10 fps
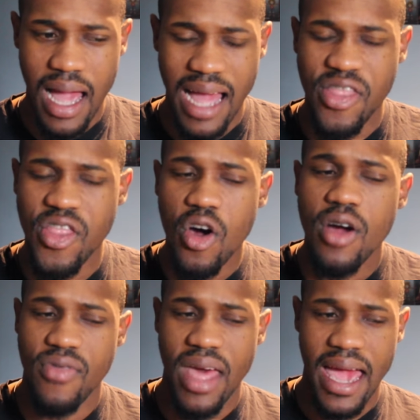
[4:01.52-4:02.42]
I
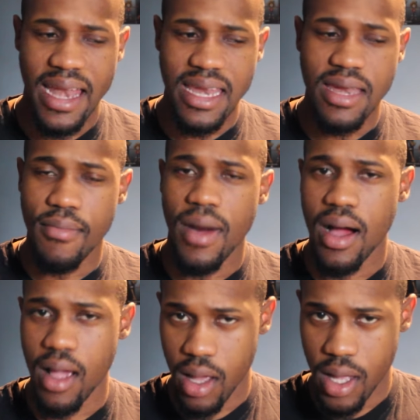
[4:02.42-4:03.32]
thought that in the
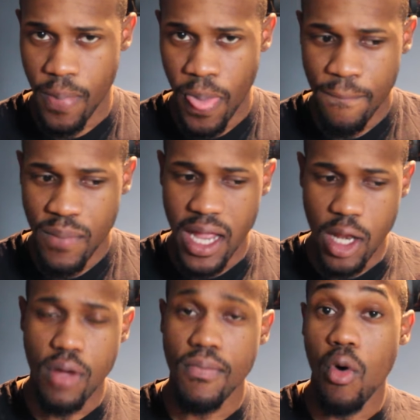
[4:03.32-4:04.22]
manga,
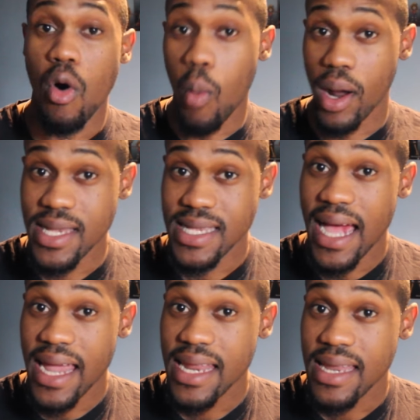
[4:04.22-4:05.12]
it looked more
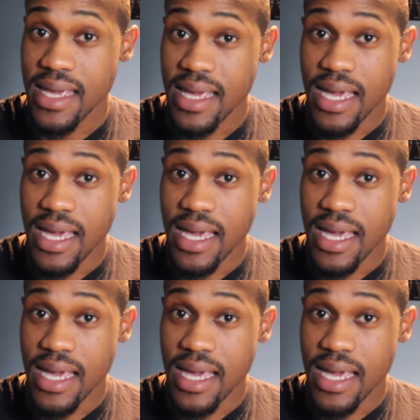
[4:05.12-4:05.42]
one-sided.